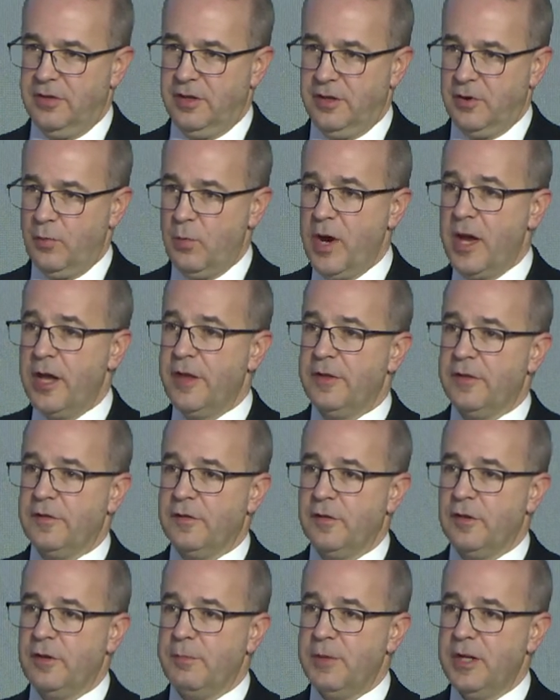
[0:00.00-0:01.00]
in a way that's
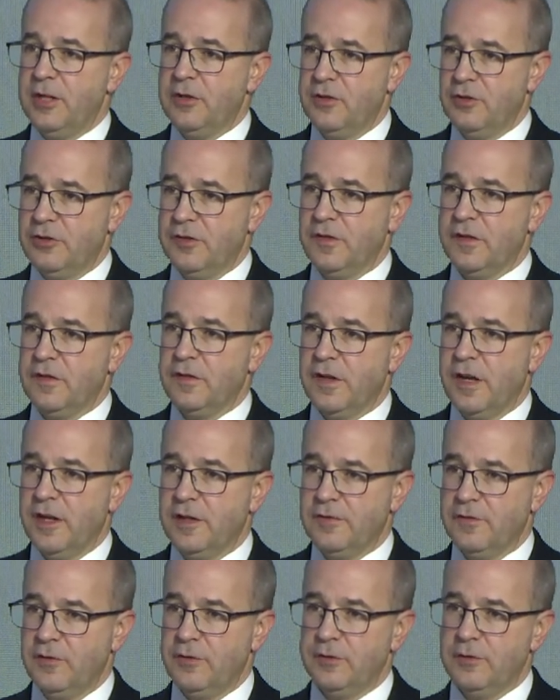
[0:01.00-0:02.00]
going to mean you're
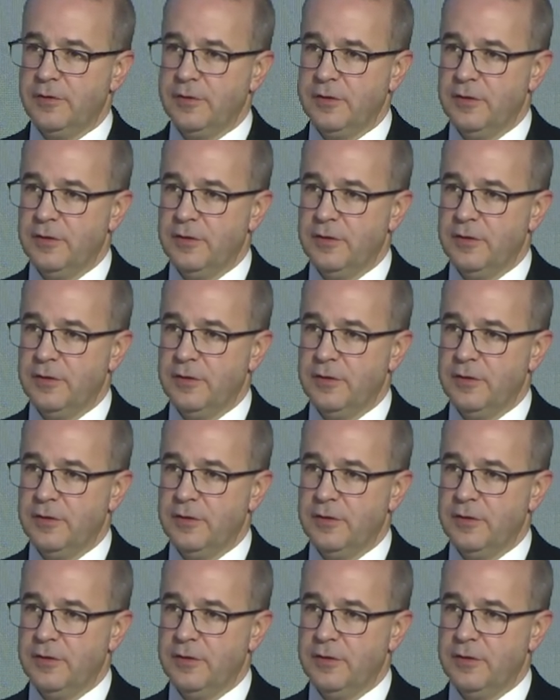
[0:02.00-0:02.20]
successful?